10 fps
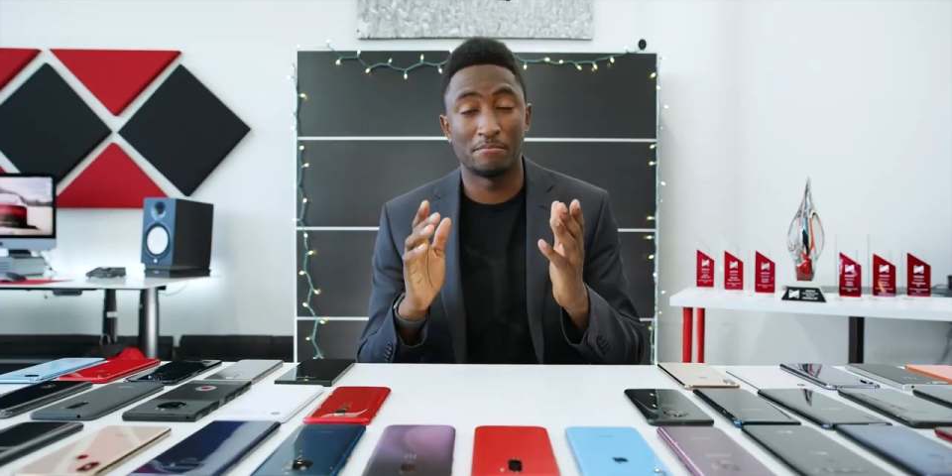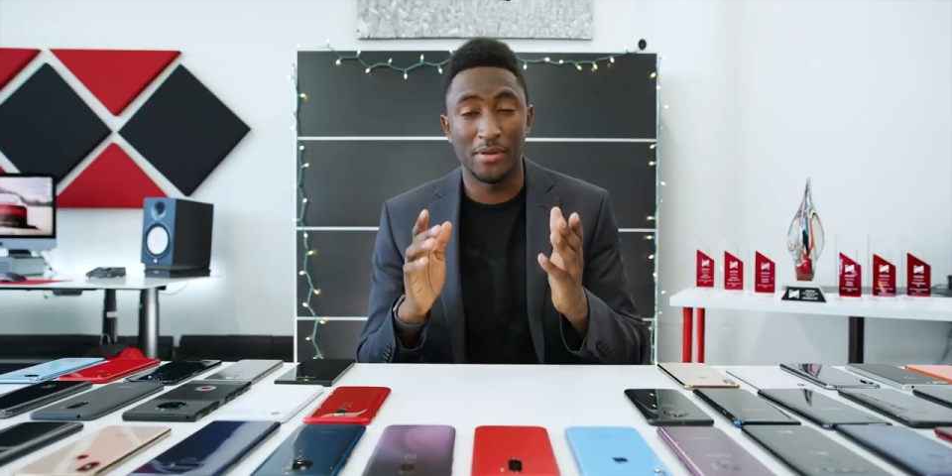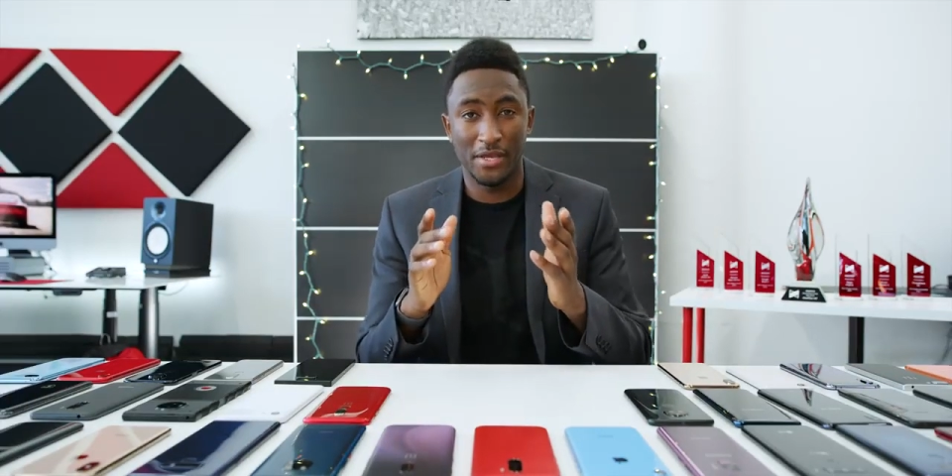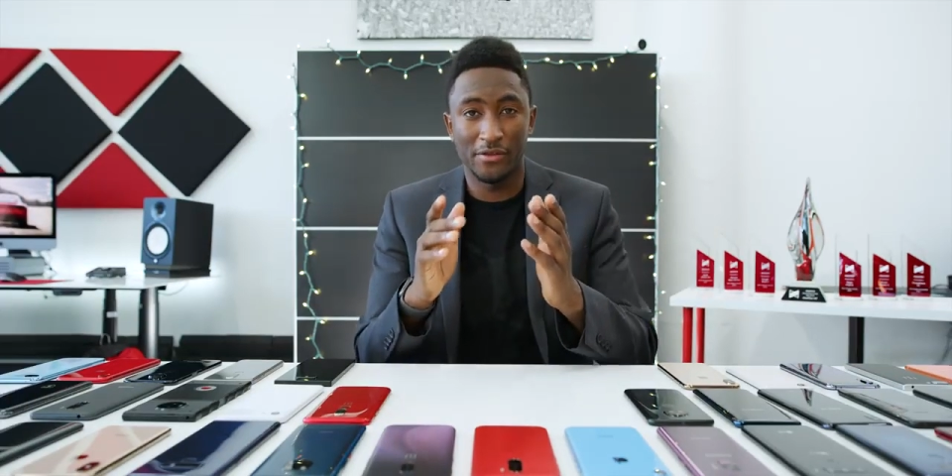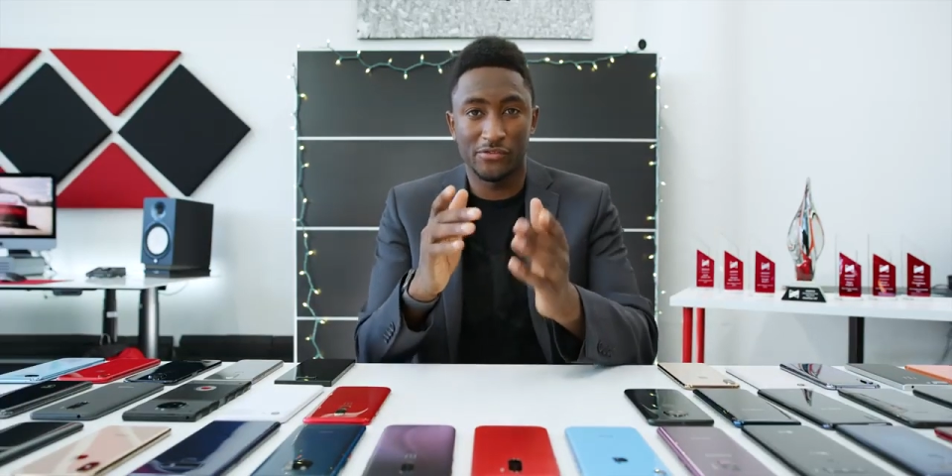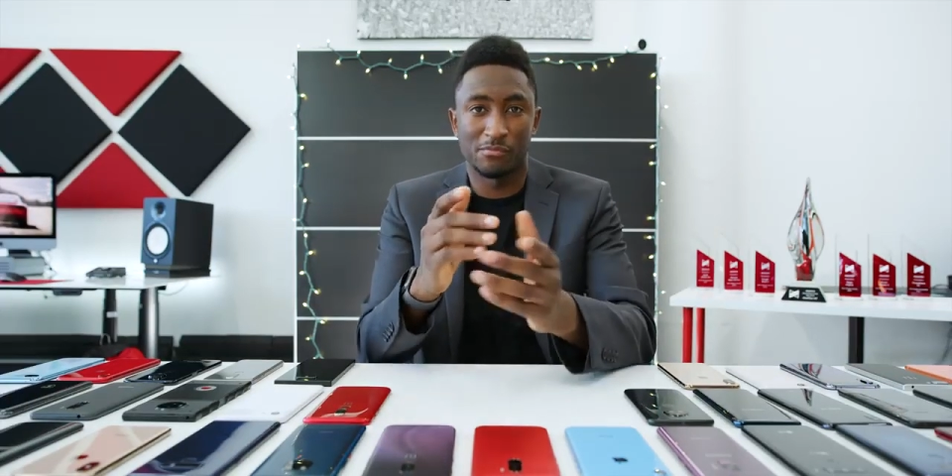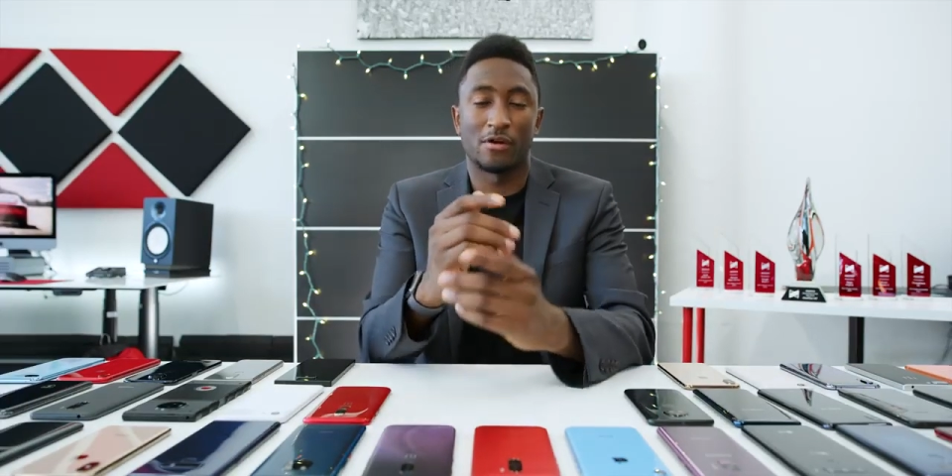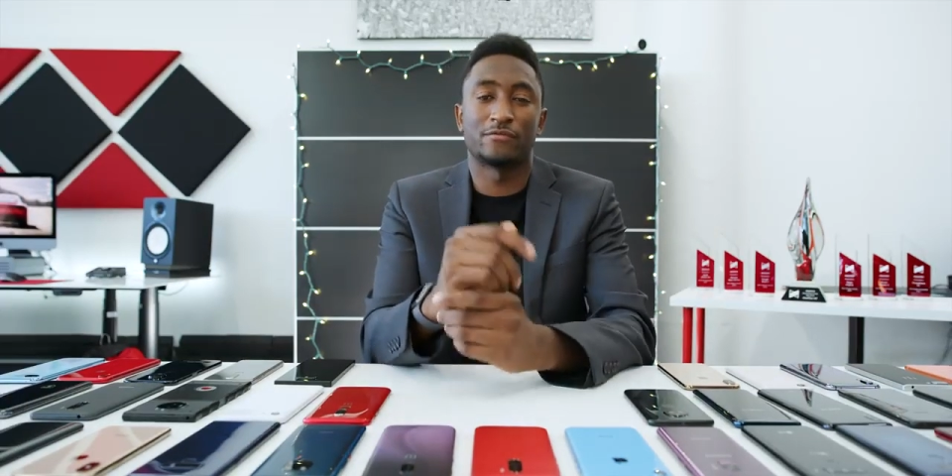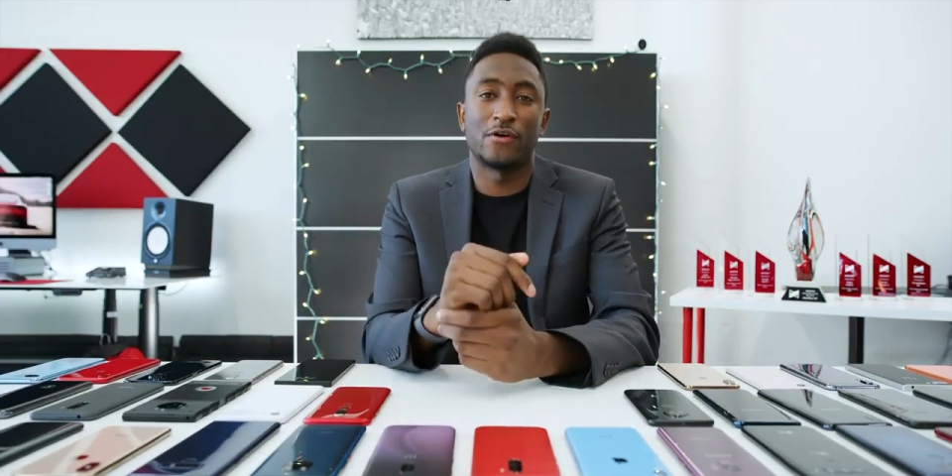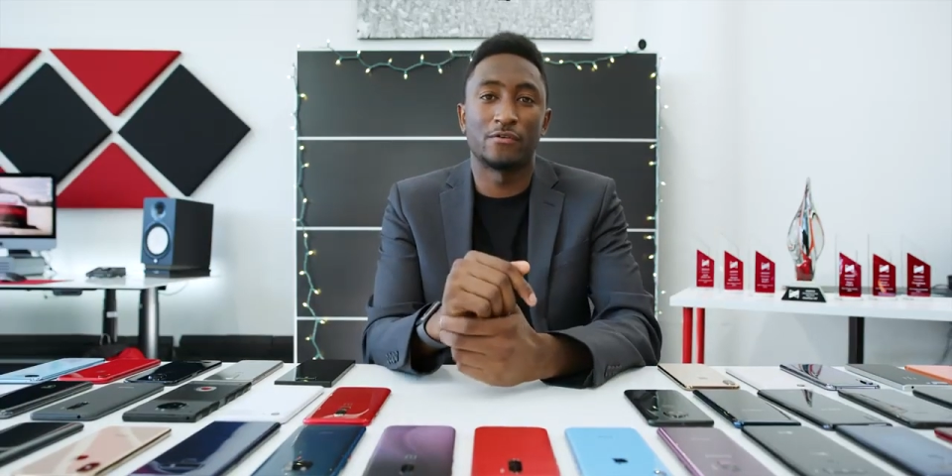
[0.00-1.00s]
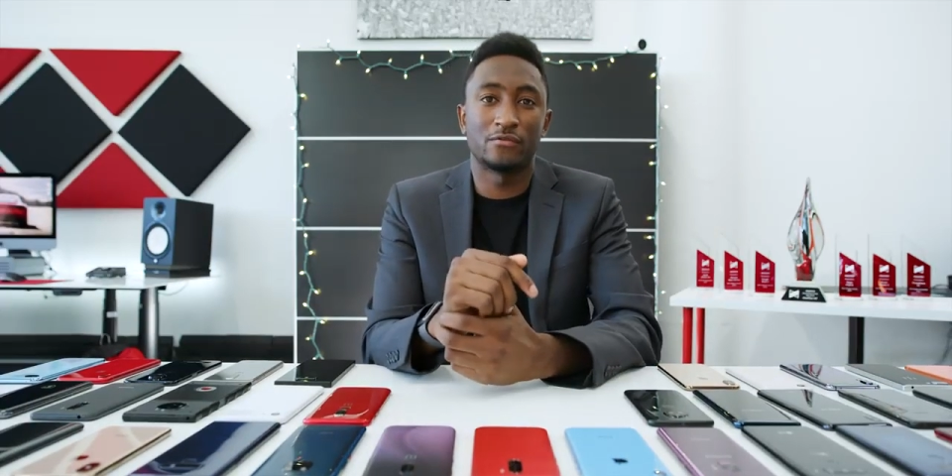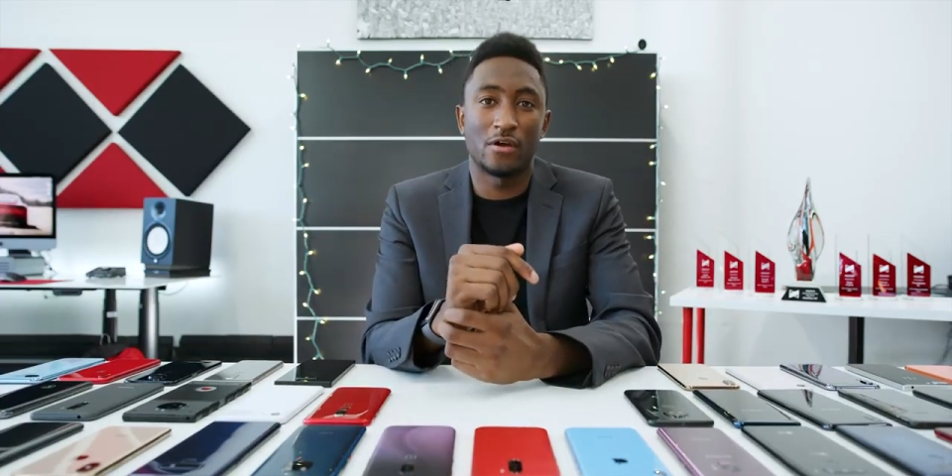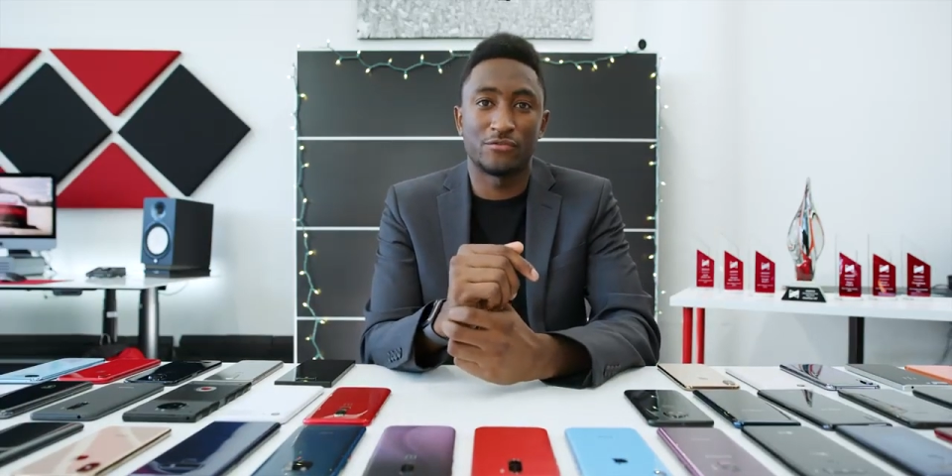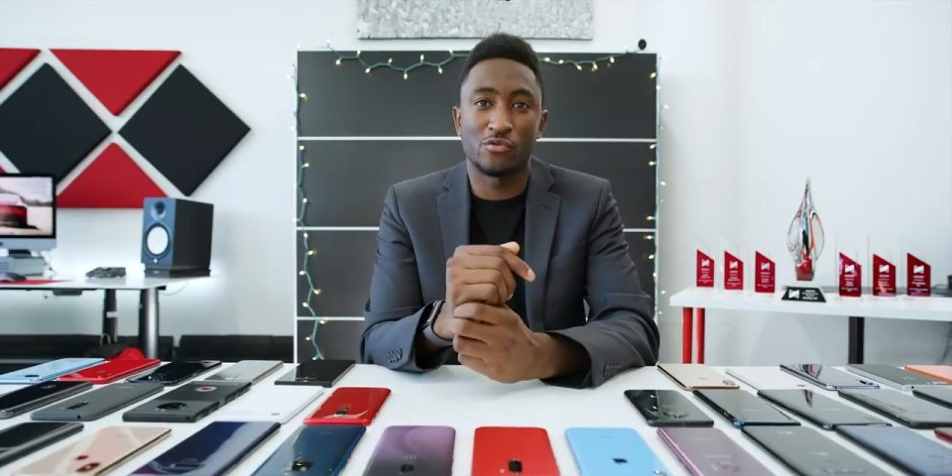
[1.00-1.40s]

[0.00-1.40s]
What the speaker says: Big Smartphone of